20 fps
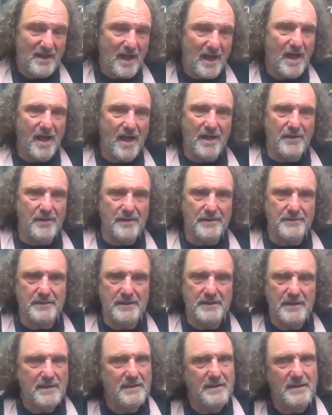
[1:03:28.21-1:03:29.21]

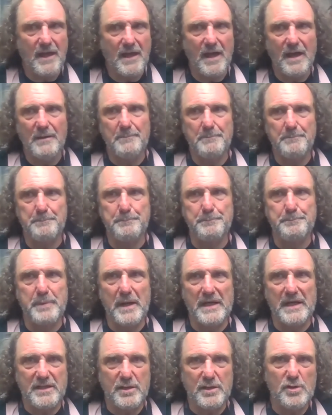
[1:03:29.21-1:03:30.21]

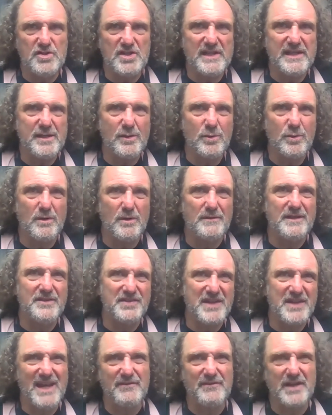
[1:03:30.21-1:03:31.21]
But usually
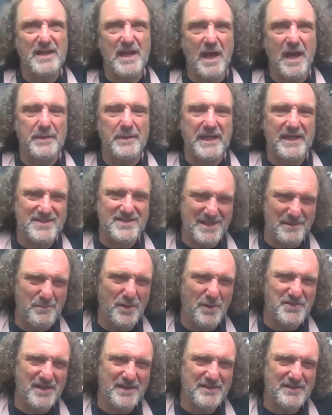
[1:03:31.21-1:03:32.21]
it's kind of a combination. And
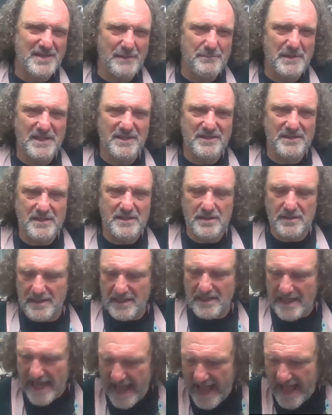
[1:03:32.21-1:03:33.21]
most of the time
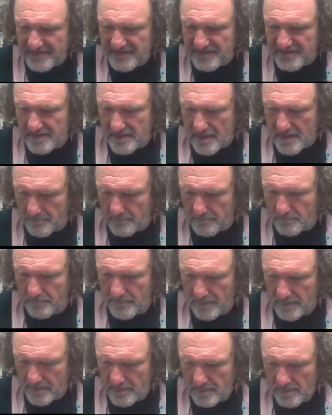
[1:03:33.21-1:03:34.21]
it has to
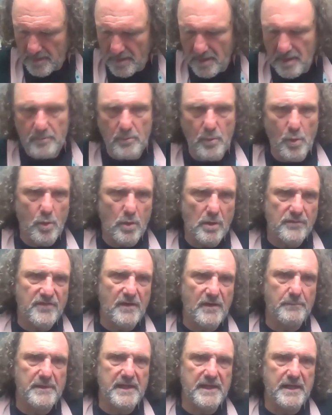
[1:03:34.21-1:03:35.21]
come more
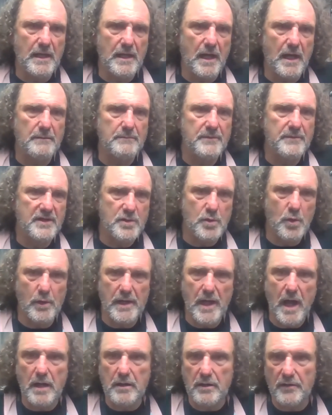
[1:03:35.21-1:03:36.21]
from the
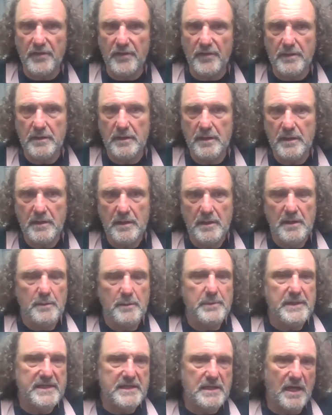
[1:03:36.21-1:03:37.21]
choreographer,
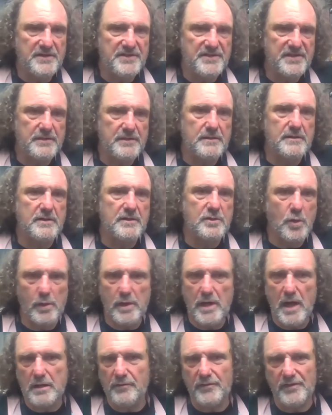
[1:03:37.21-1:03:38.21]
because the
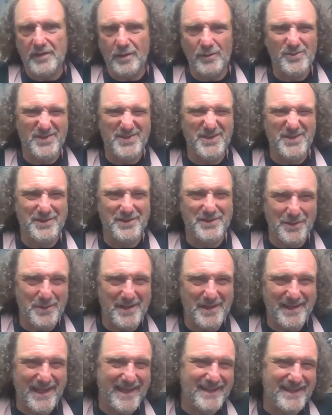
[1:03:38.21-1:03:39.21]
choreographer knows what they're doing.